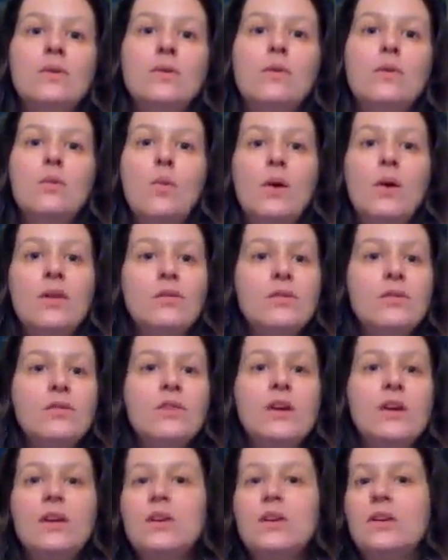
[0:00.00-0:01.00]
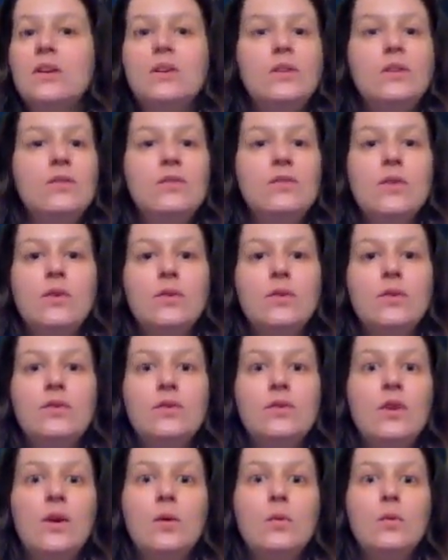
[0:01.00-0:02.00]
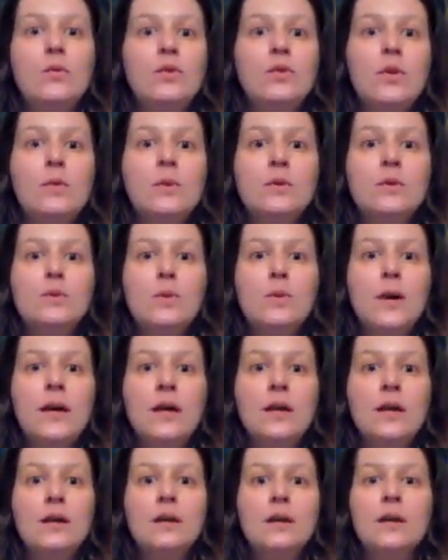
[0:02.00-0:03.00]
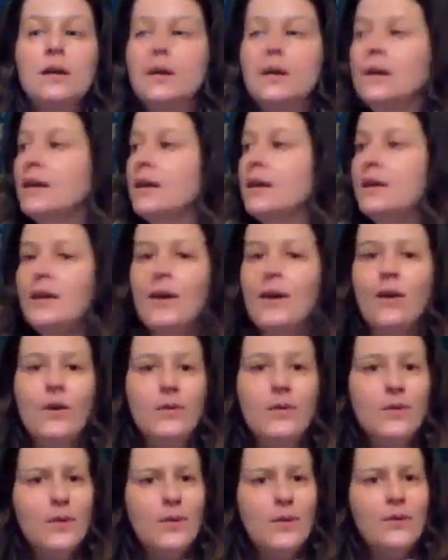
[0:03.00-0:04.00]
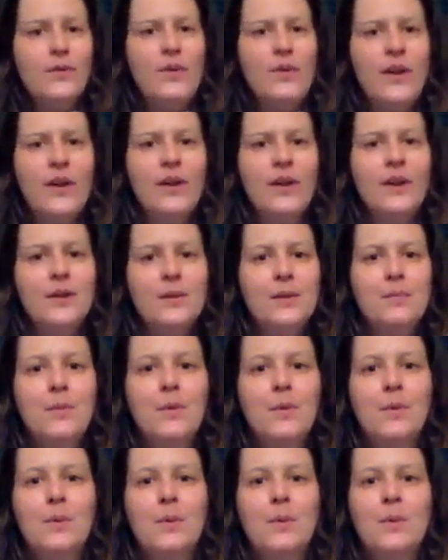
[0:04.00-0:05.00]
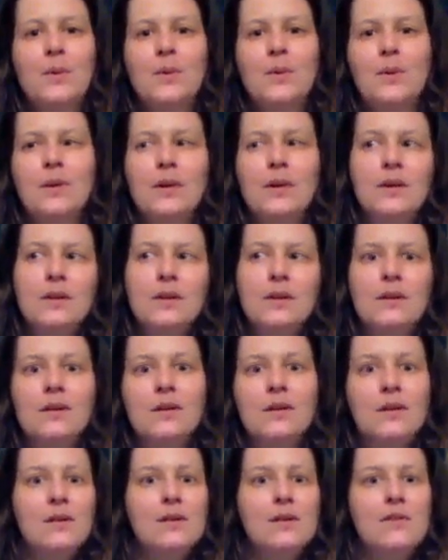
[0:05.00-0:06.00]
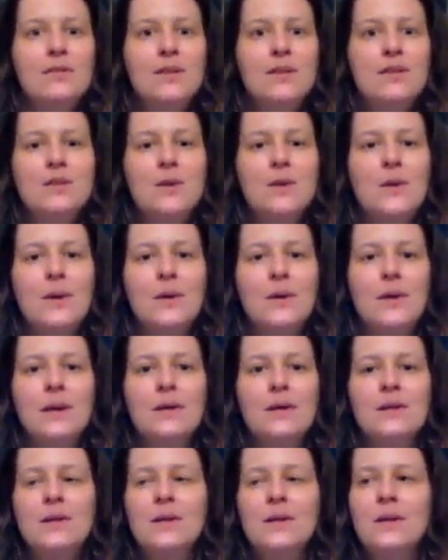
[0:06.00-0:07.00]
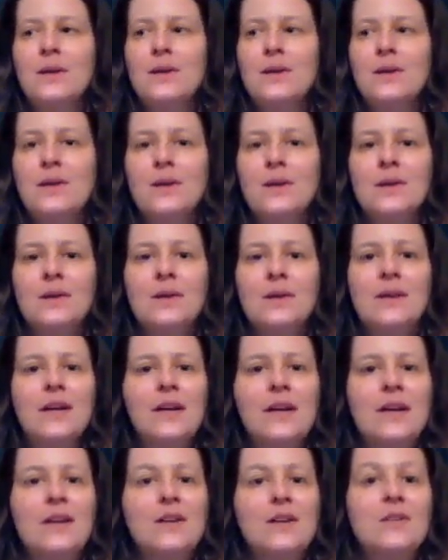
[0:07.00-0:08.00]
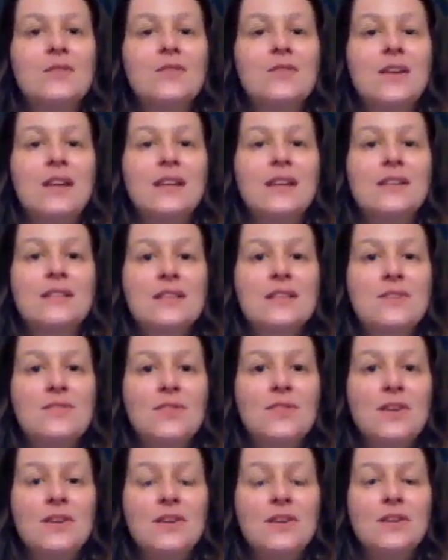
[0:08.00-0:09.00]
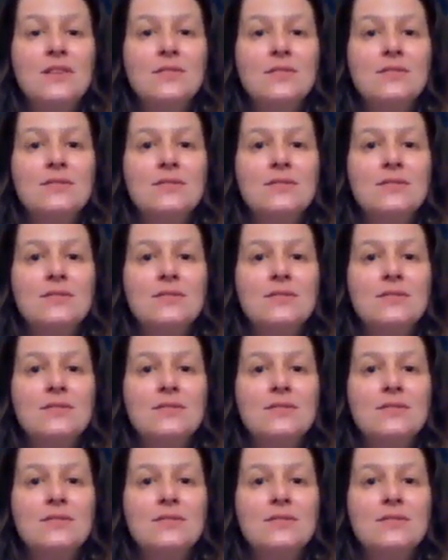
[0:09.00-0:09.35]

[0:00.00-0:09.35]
once, say, like, you've lost so much weight, your clothes aren't fitting anymore, and you're like, I kind of need to go out and get a new look, and you're feeling different.